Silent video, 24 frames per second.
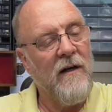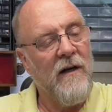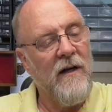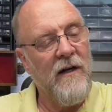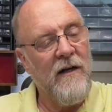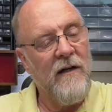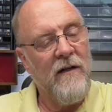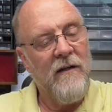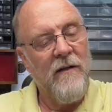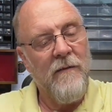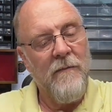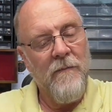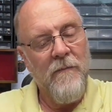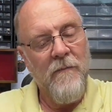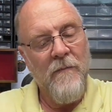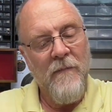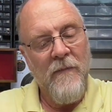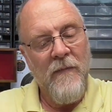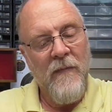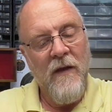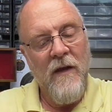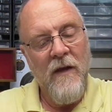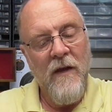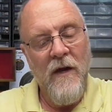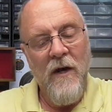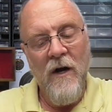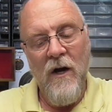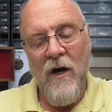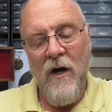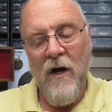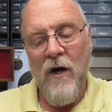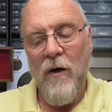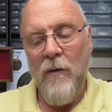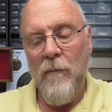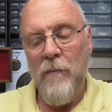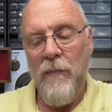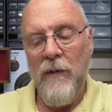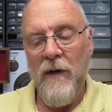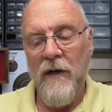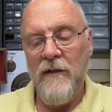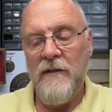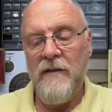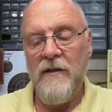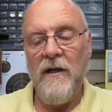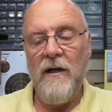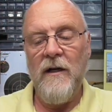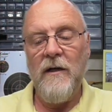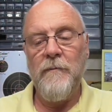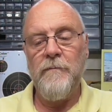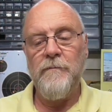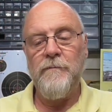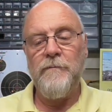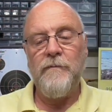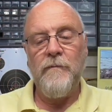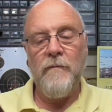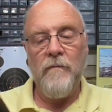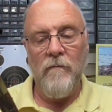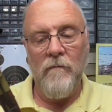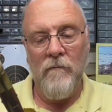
length. But, um,